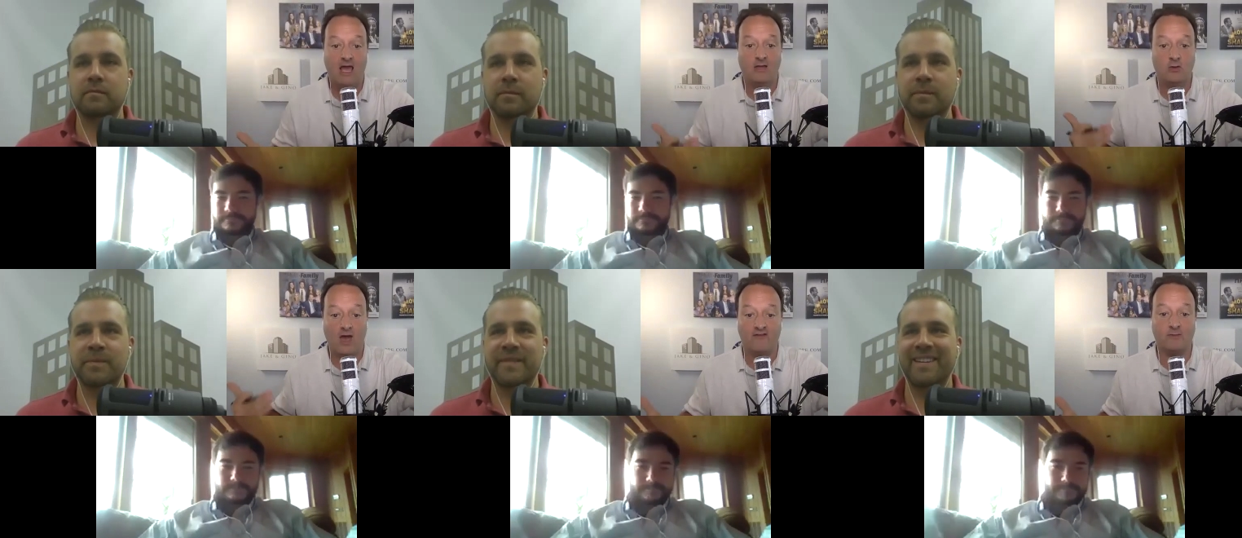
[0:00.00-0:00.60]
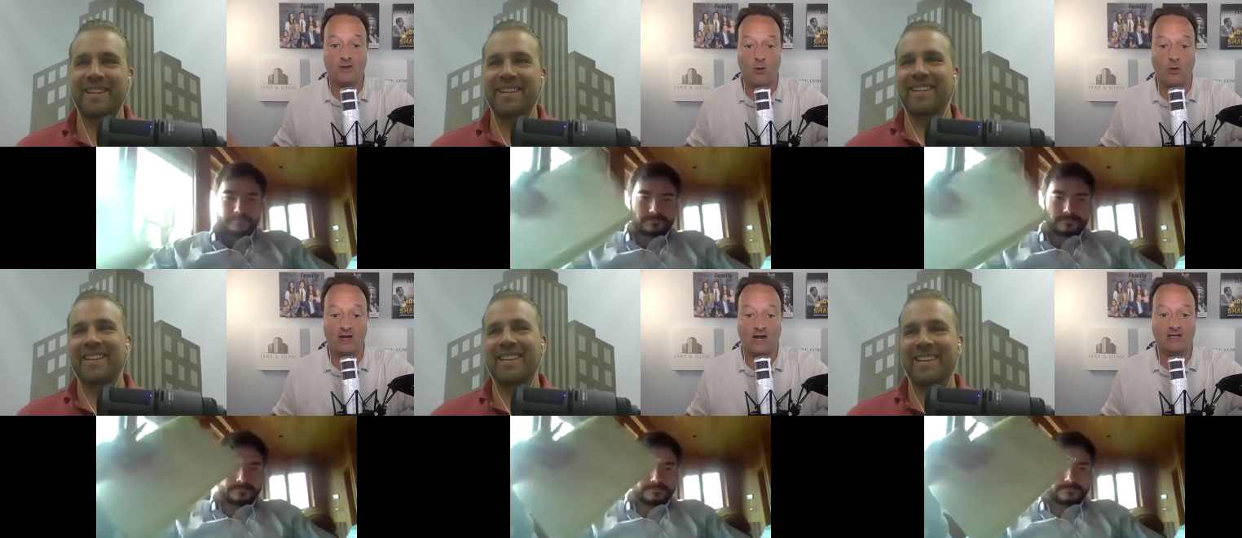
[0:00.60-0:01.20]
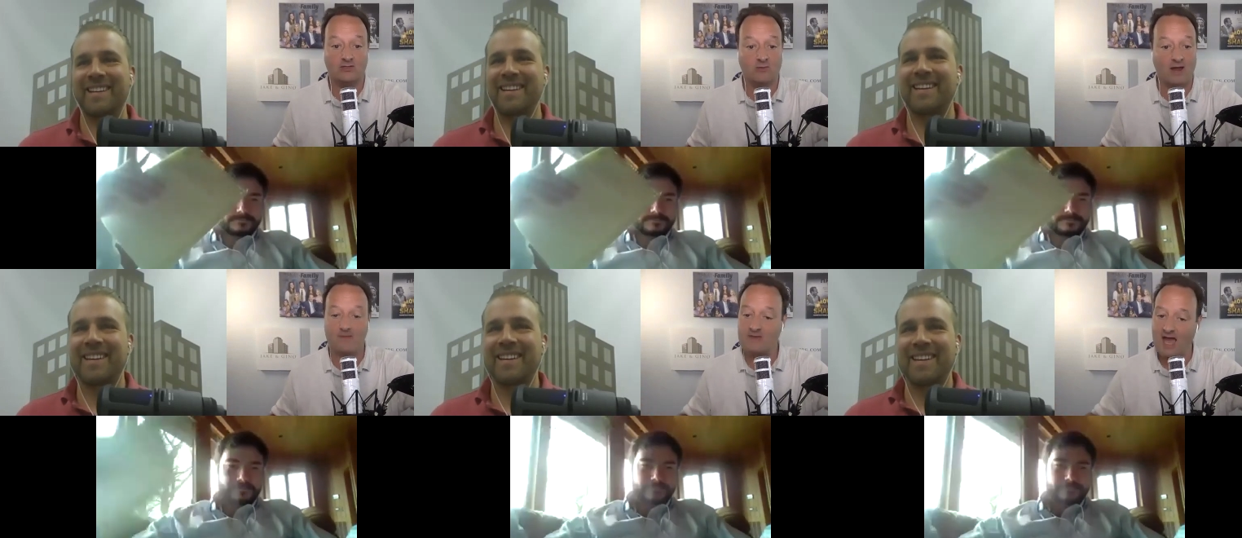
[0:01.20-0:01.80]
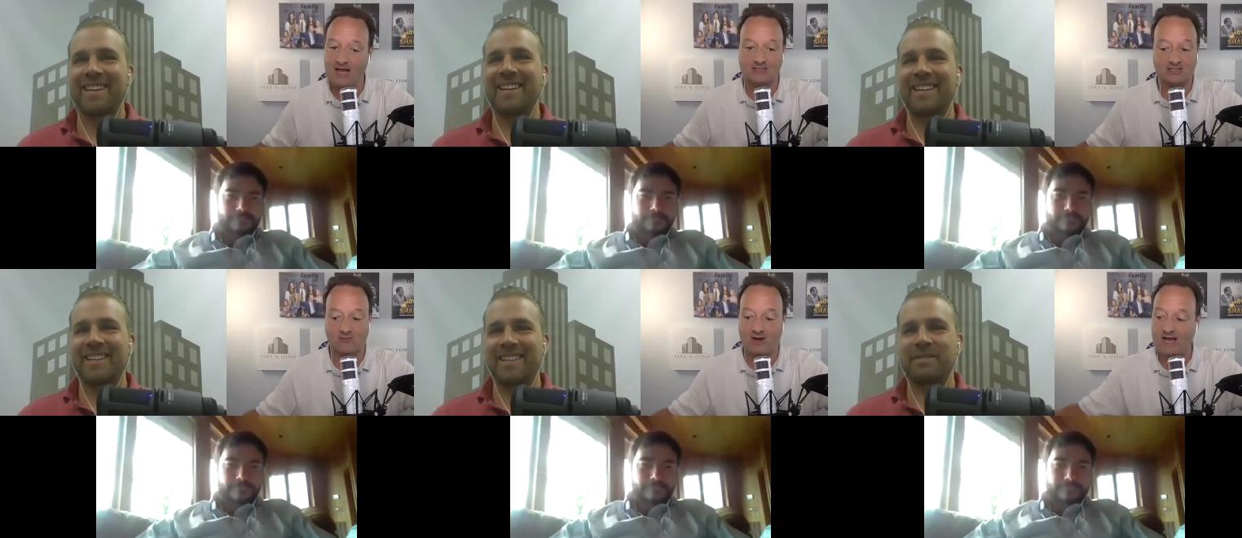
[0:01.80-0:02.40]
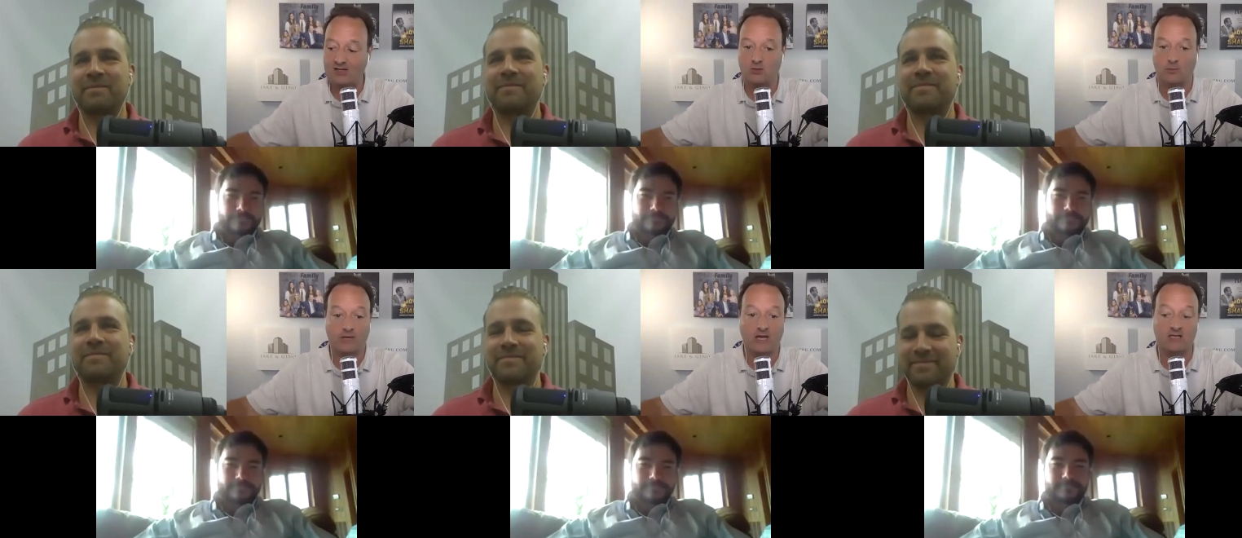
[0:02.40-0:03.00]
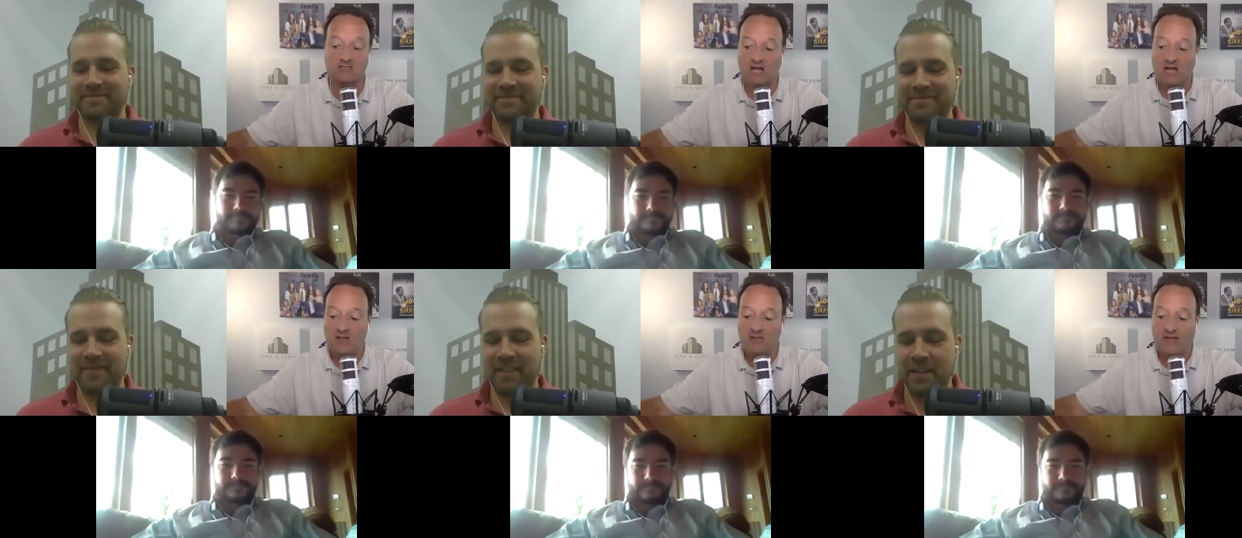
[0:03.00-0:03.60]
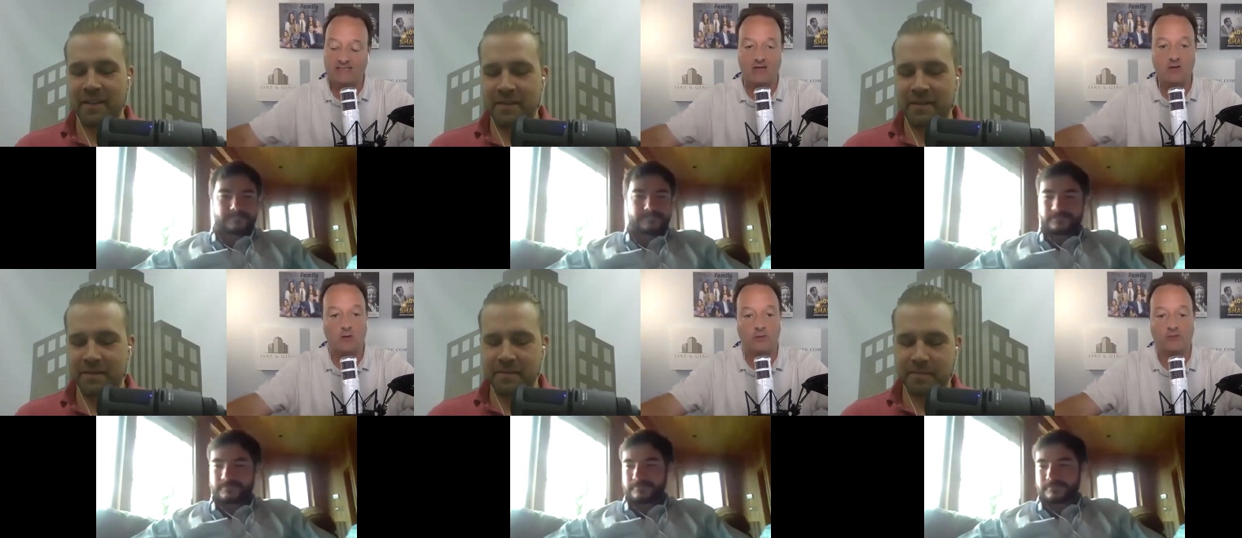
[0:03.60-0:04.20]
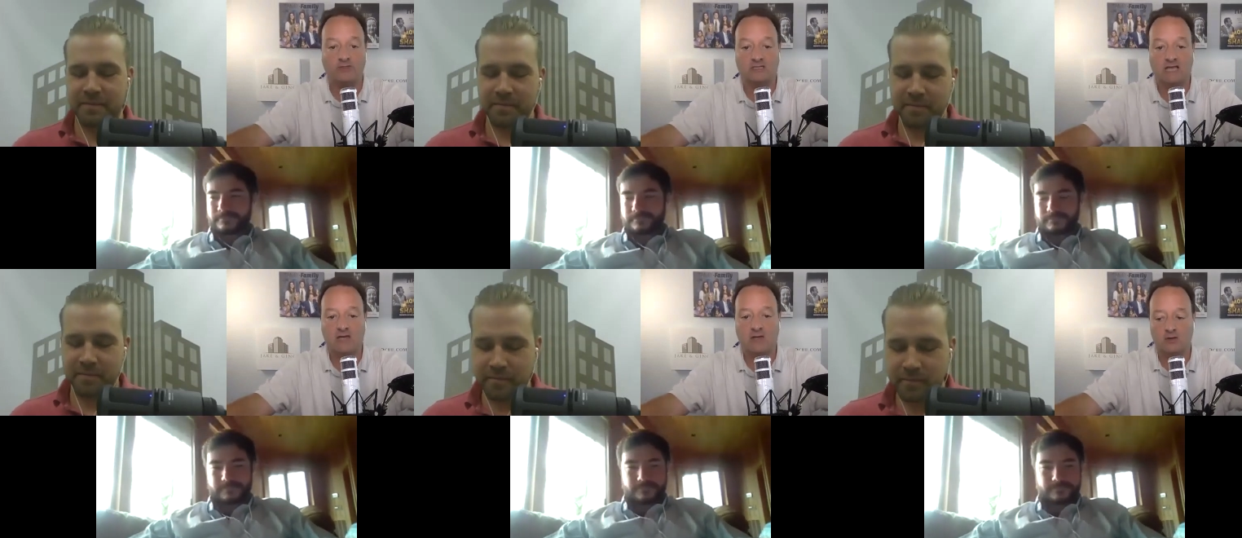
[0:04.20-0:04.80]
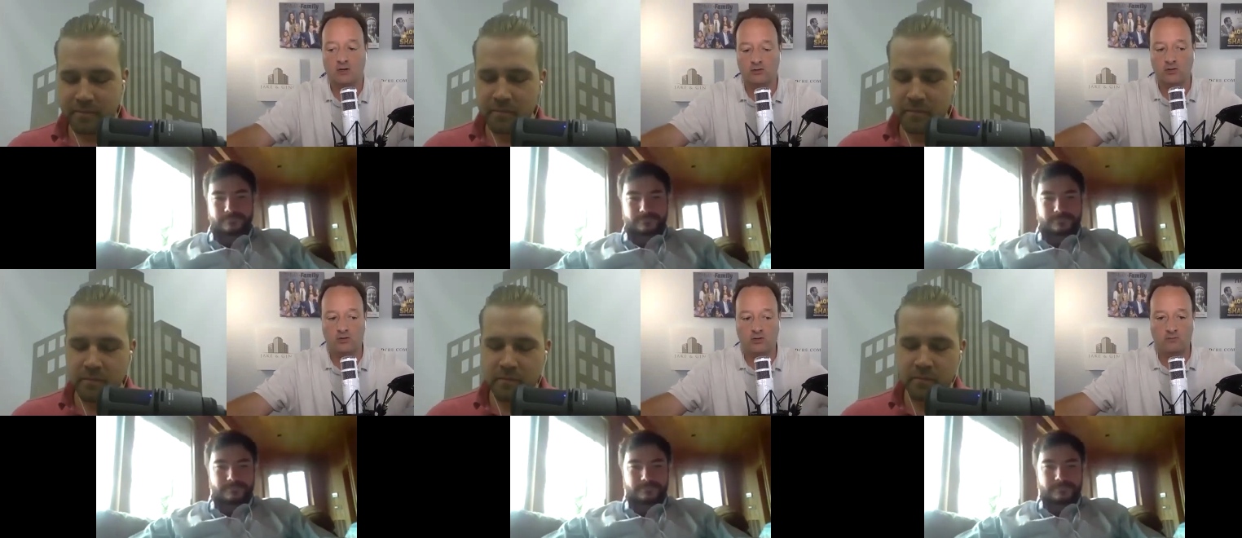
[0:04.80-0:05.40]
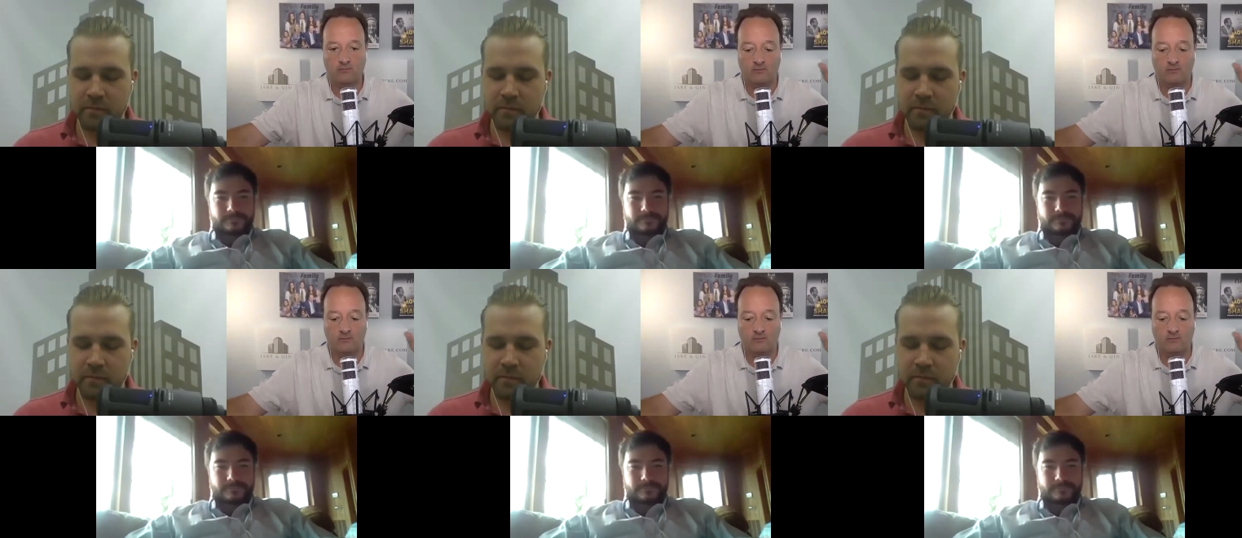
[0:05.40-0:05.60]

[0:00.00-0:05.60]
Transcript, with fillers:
Speaker 1: And you have to be organized, right? Yes, it's right next to him, because that's how you go throughout the day. You're, you know, you're, you're